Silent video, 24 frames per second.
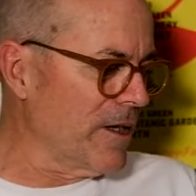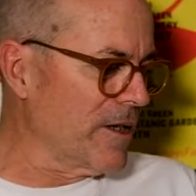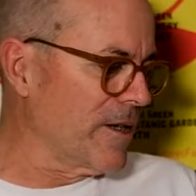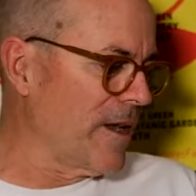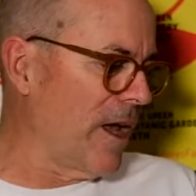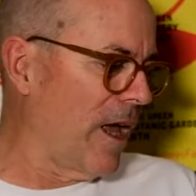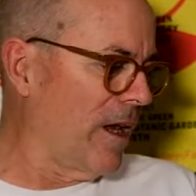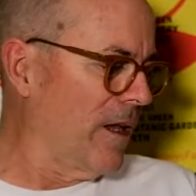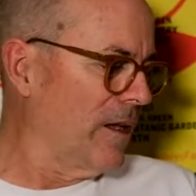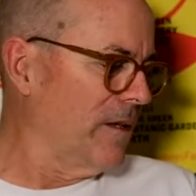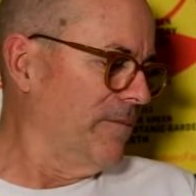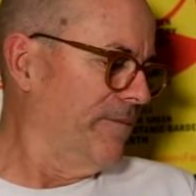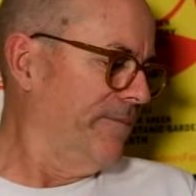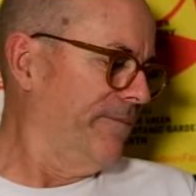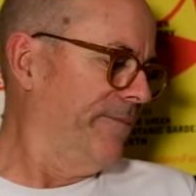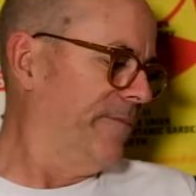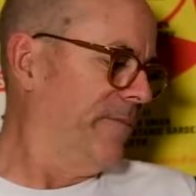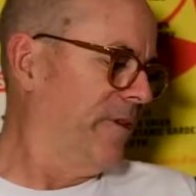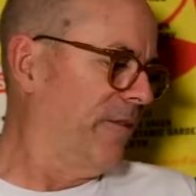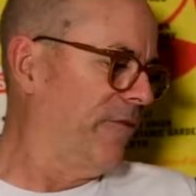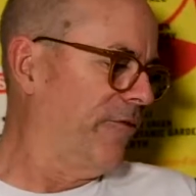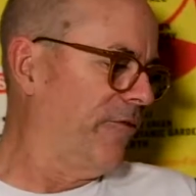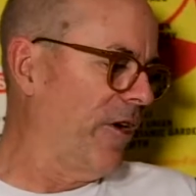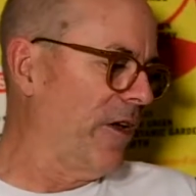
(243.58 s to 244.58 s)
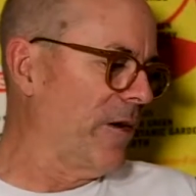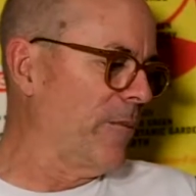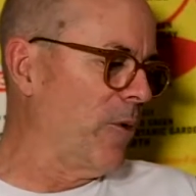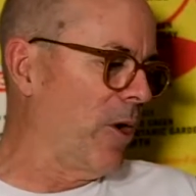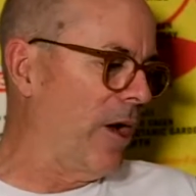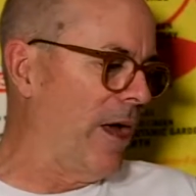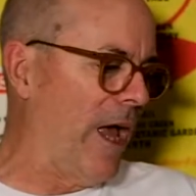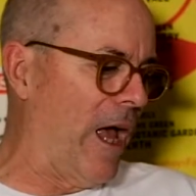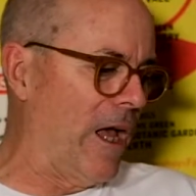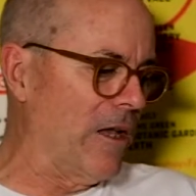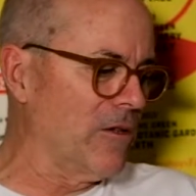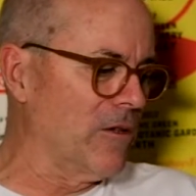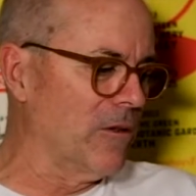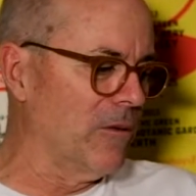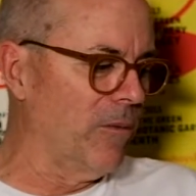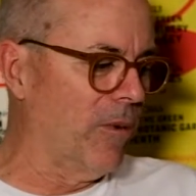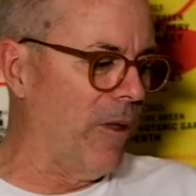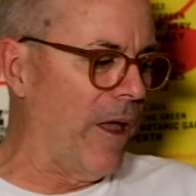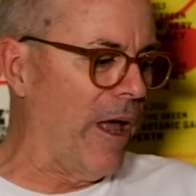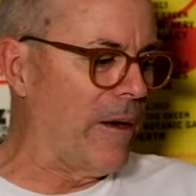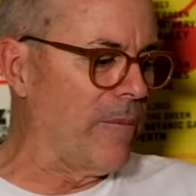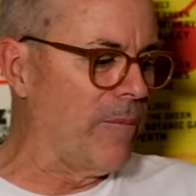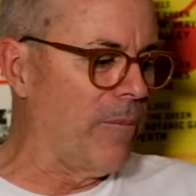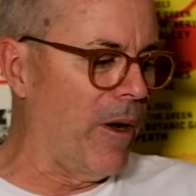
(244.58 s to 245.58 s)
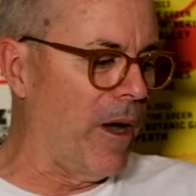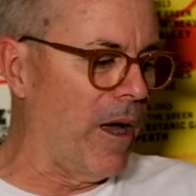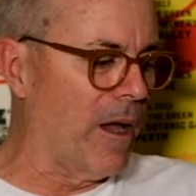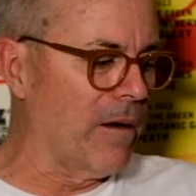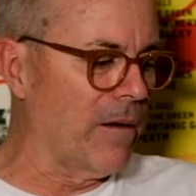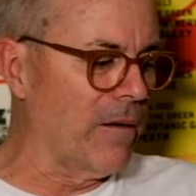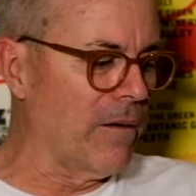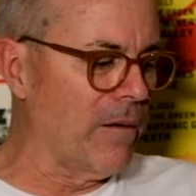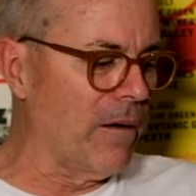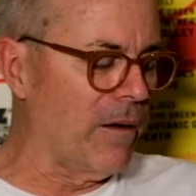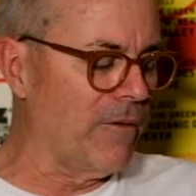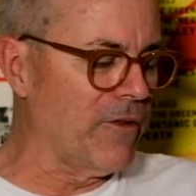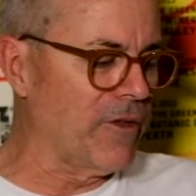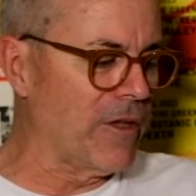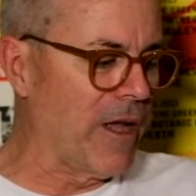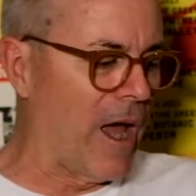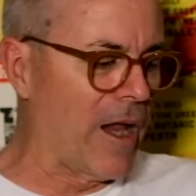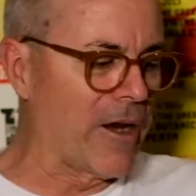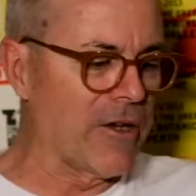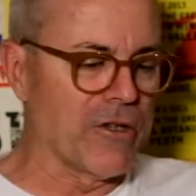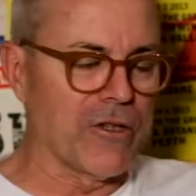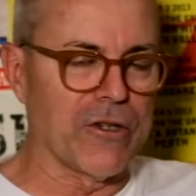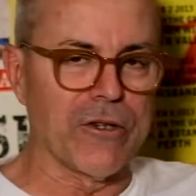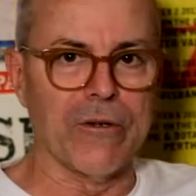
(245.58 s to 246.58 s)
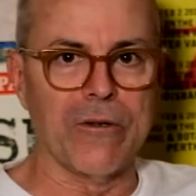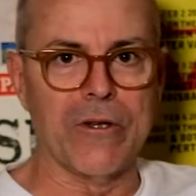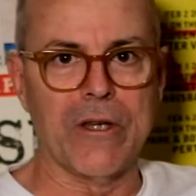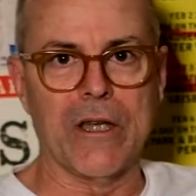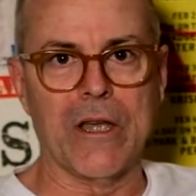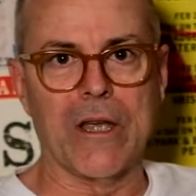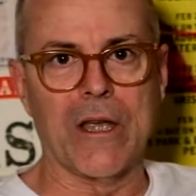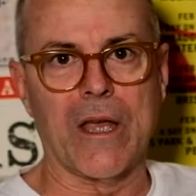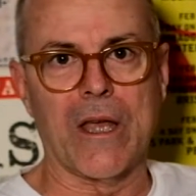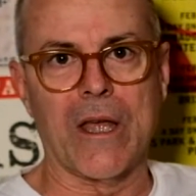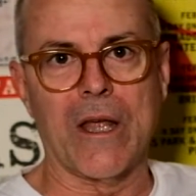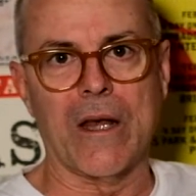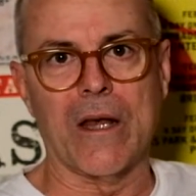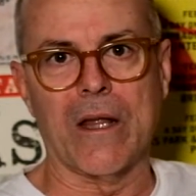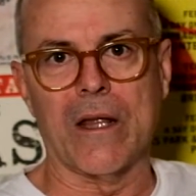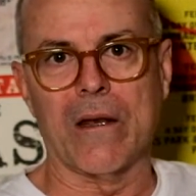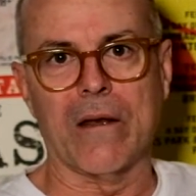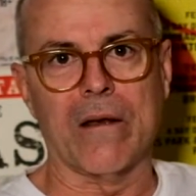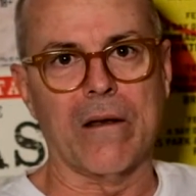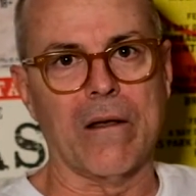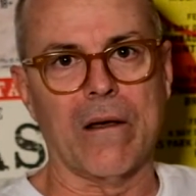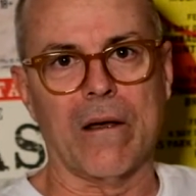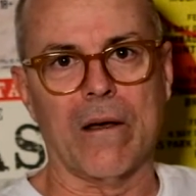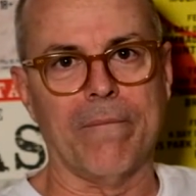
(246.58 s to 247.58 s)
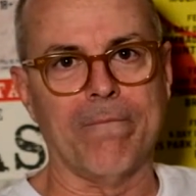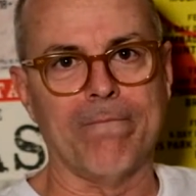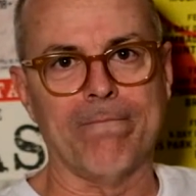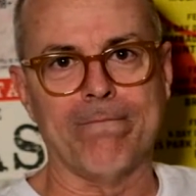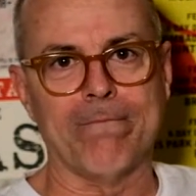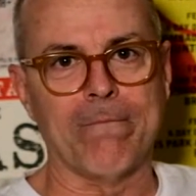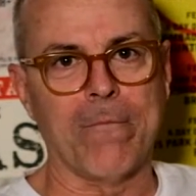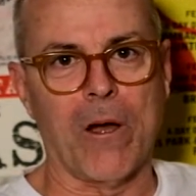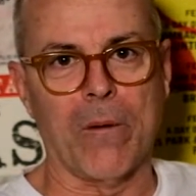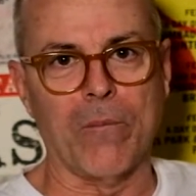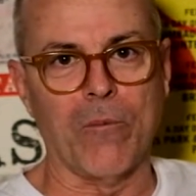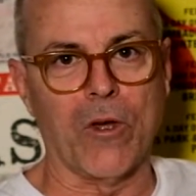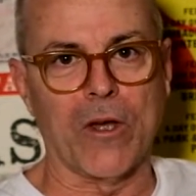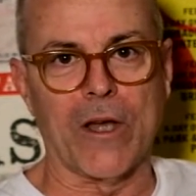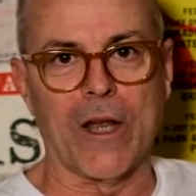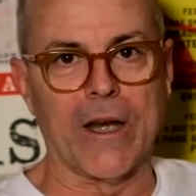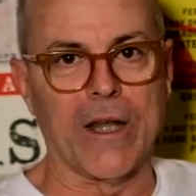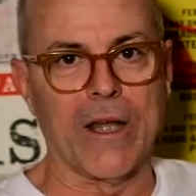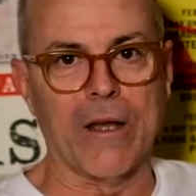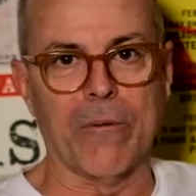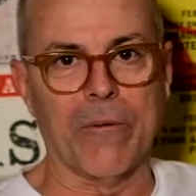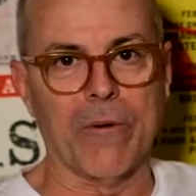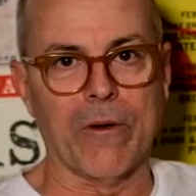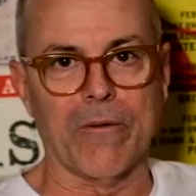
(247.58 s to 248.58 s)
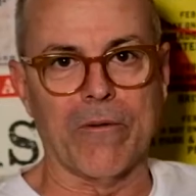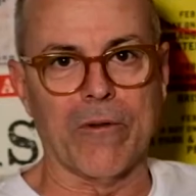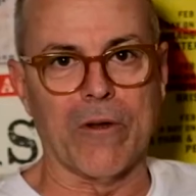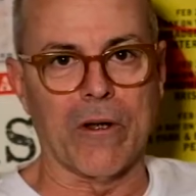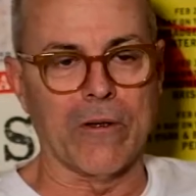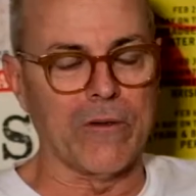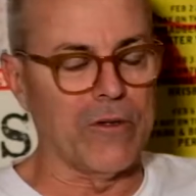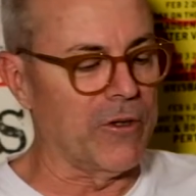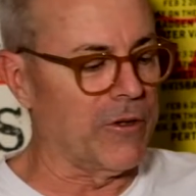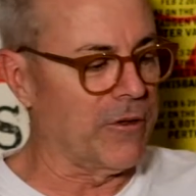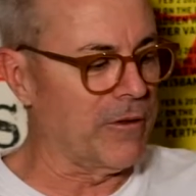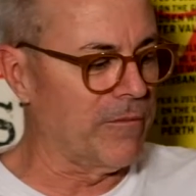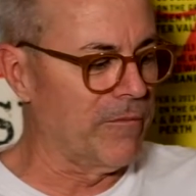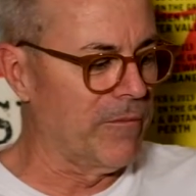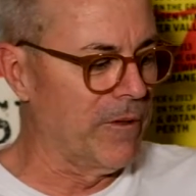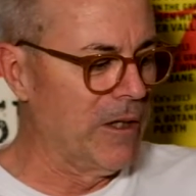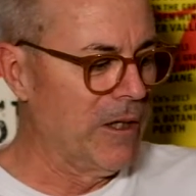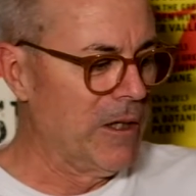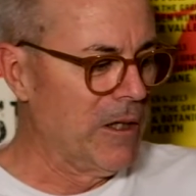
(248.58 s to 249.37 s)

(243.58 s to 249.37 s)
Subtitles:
to sell it to fund my Hasselblad, but I've started shooting again, and I'm not going to get rid of it.